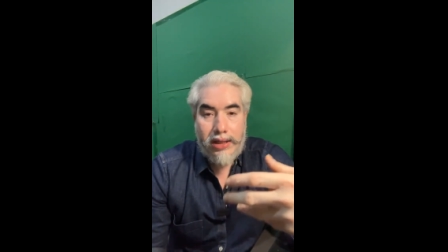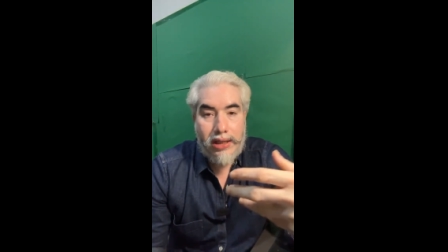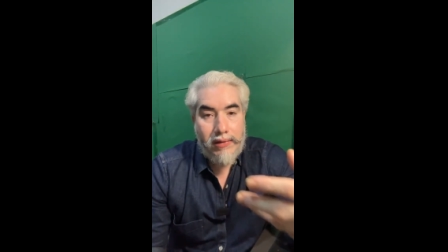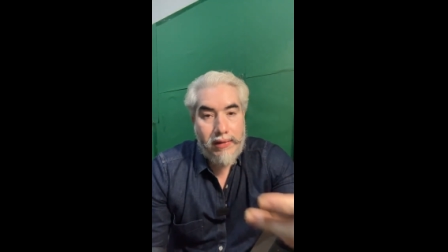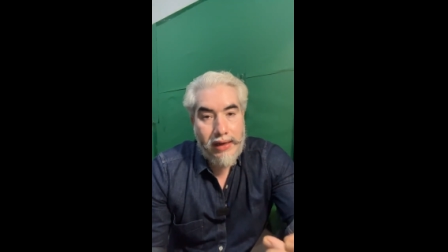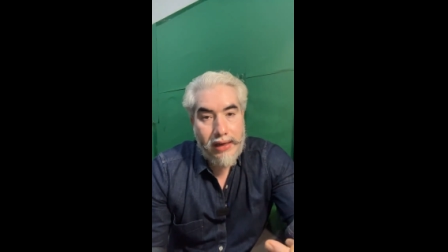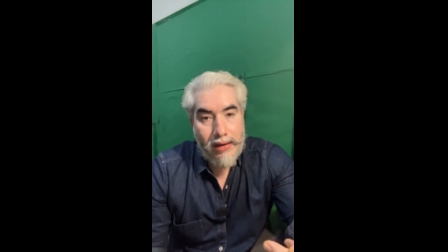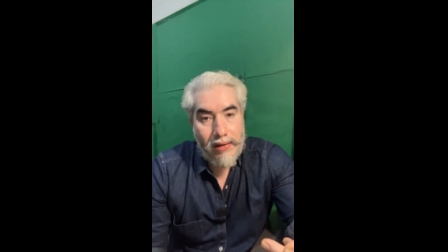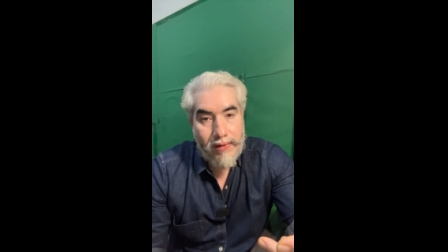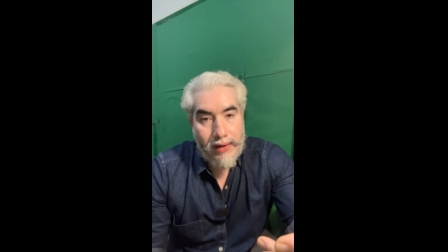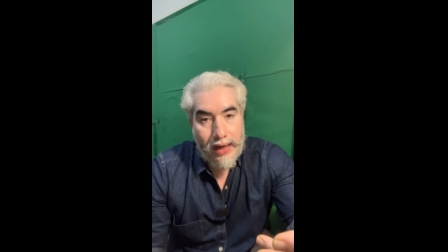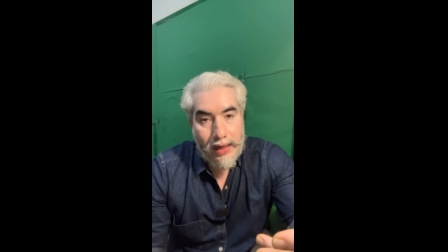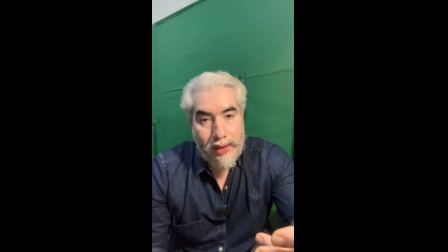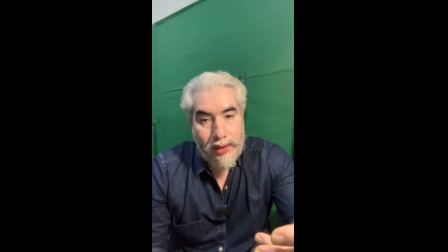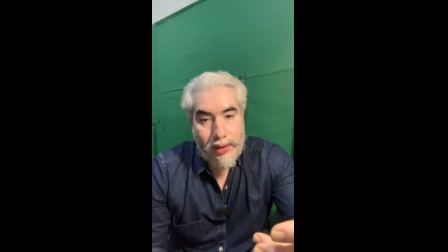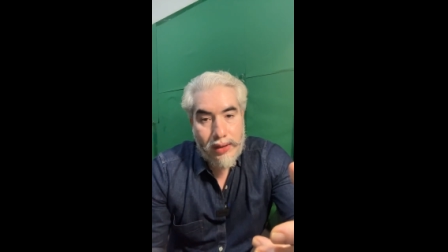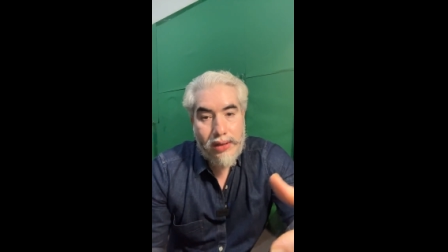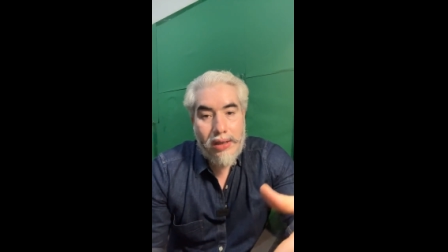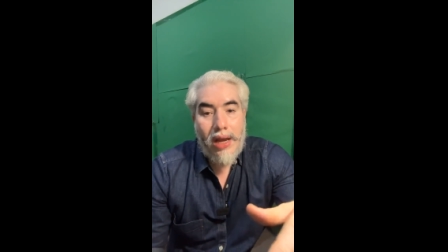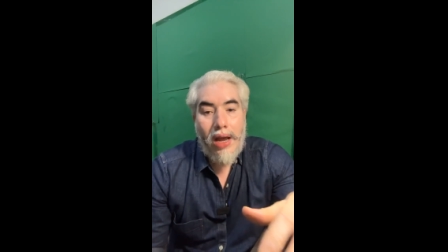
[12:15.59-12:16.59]
cervical
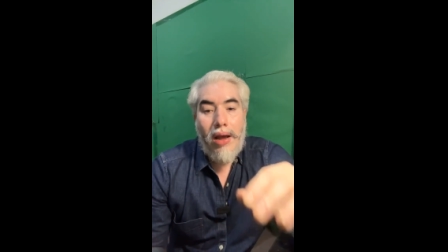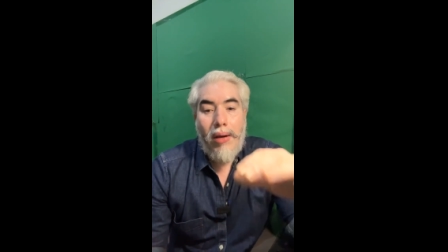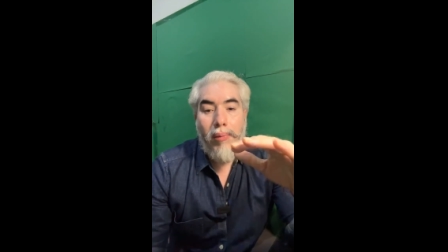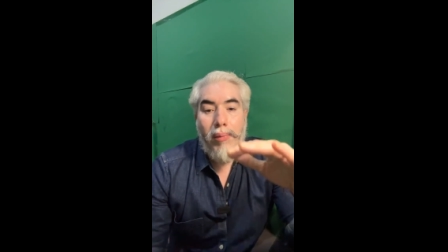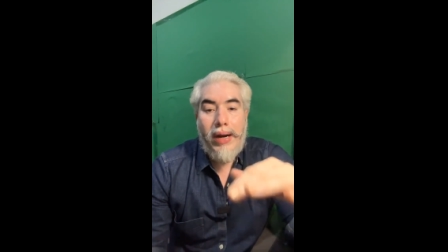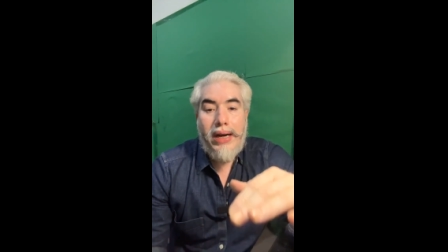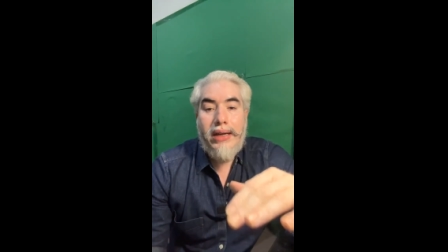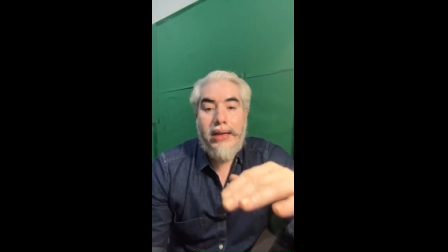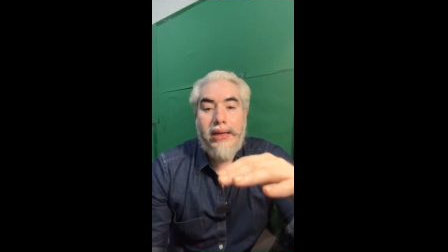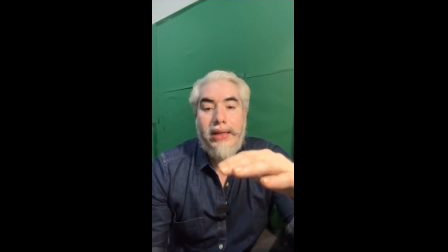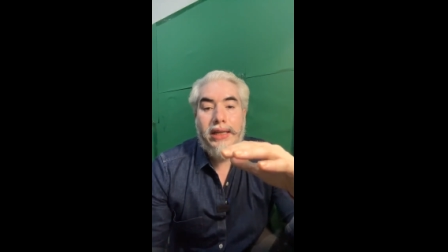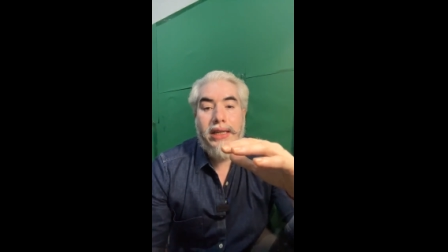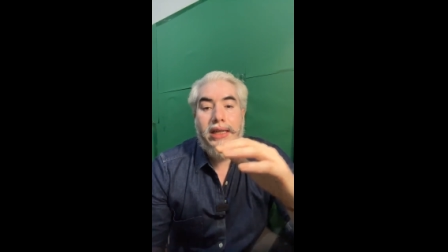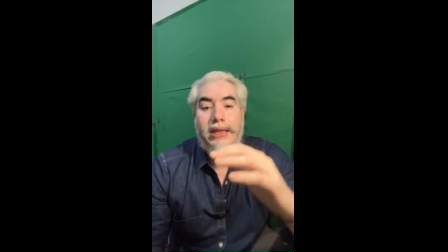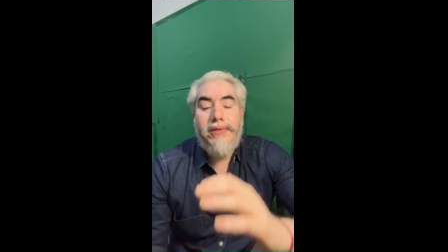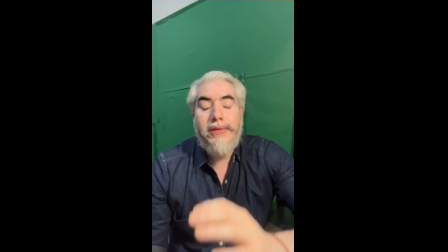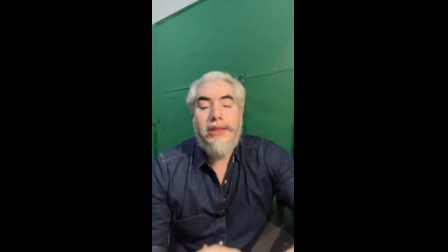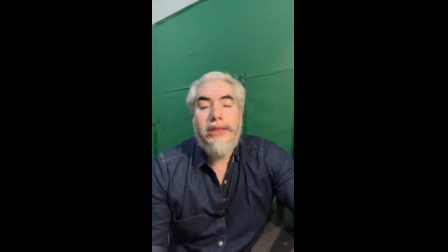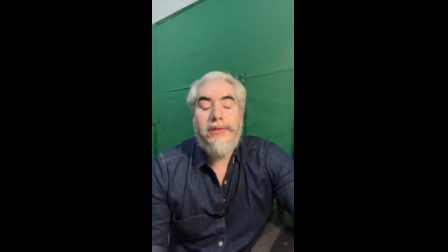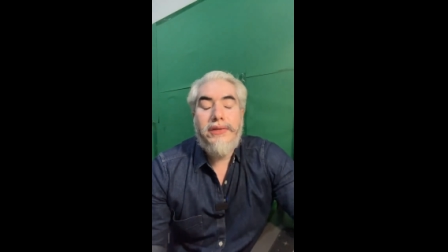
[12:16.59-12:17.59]
fractures but
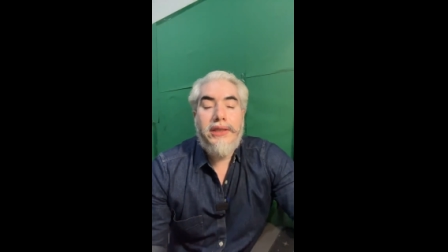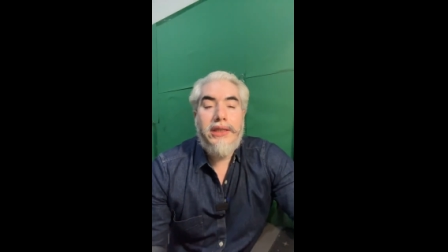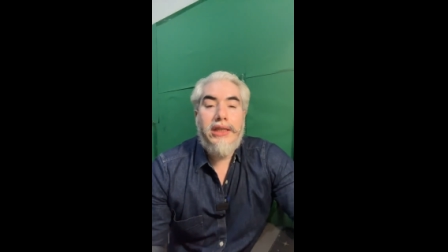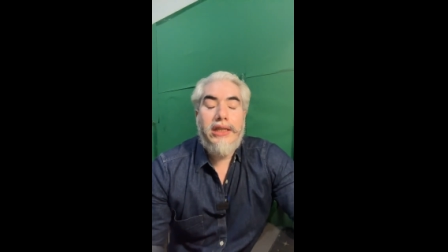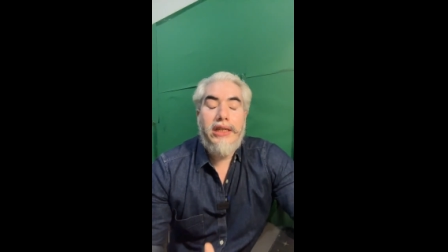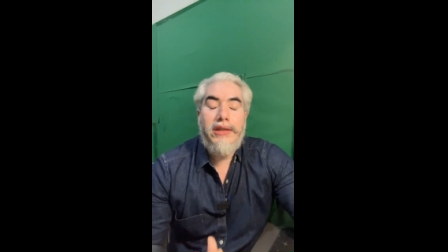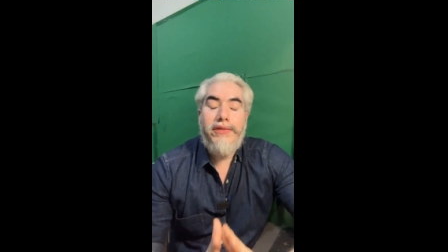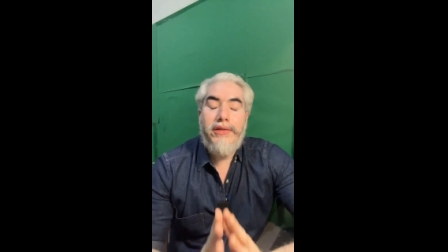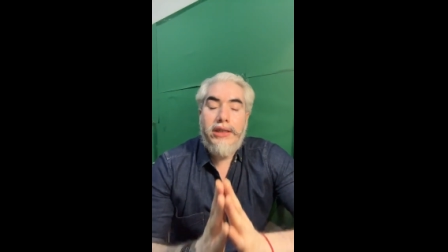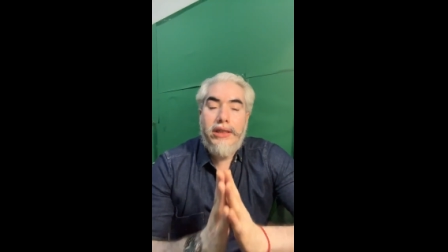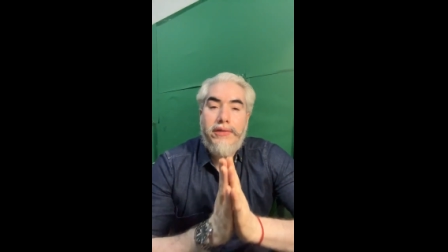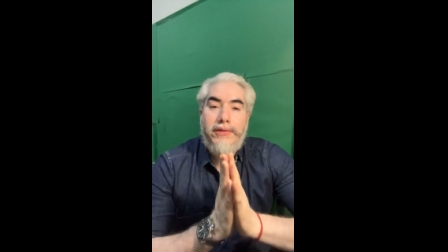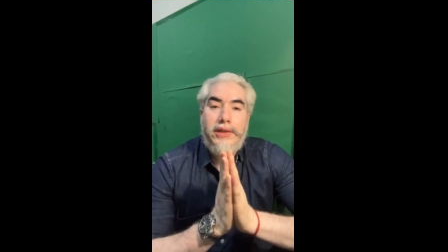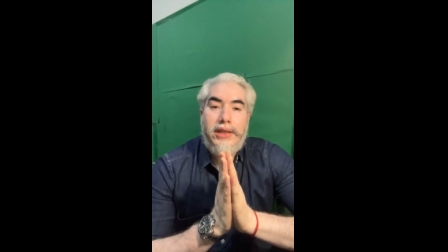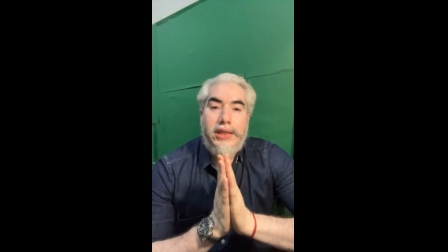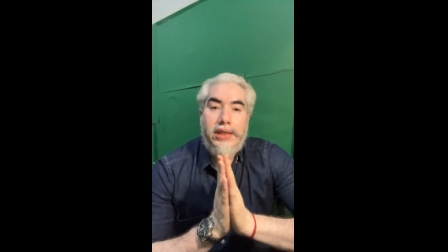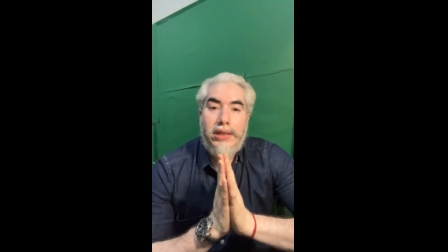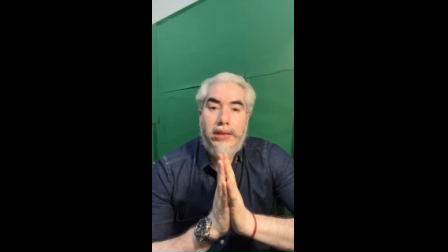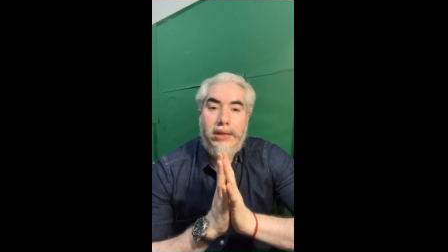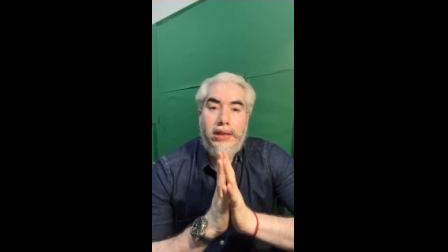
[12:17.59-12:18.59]
even if it if, if
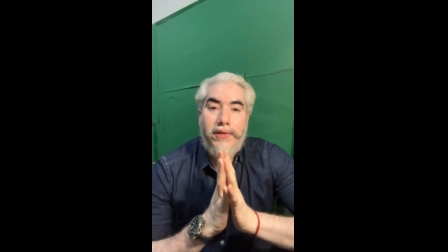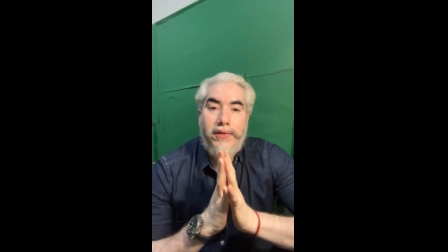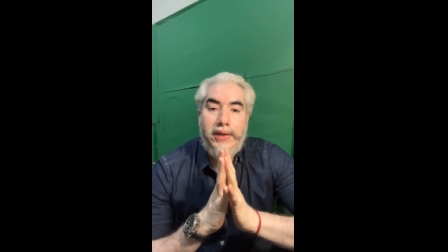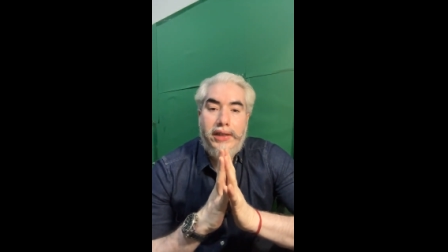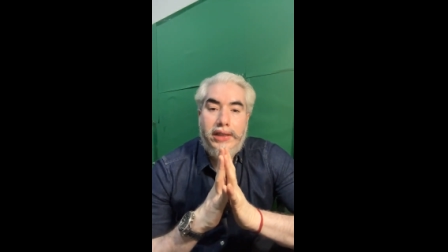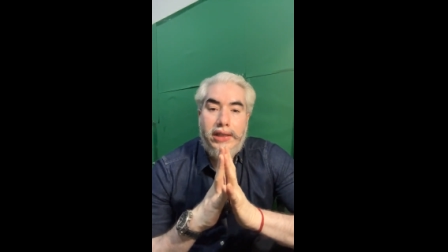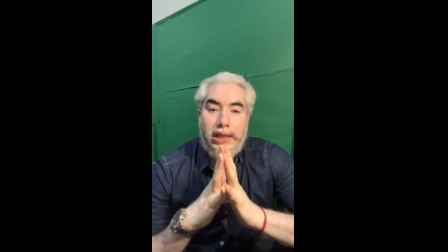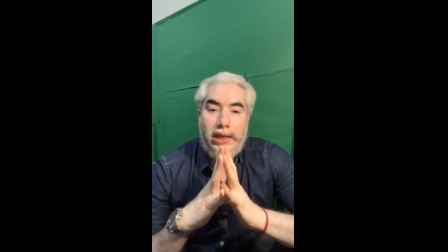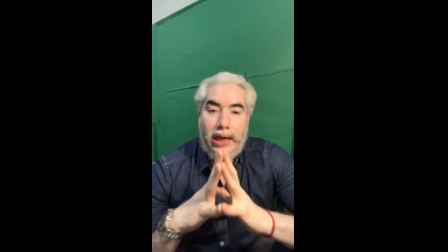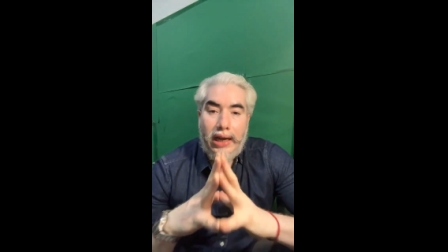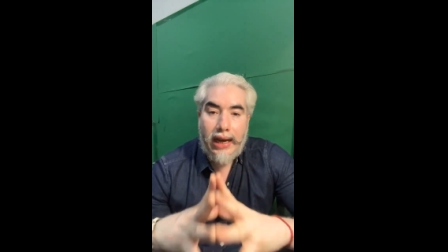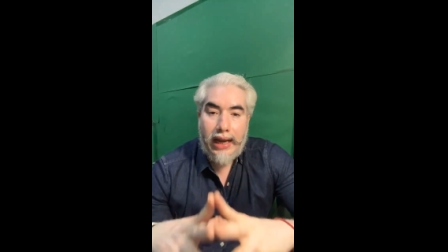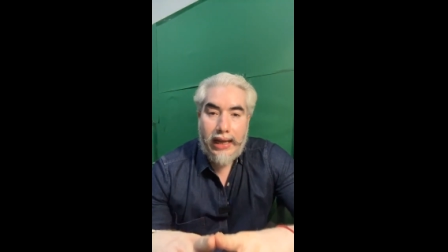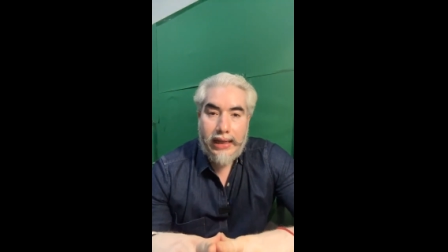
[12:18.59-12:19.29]
it is a if it is a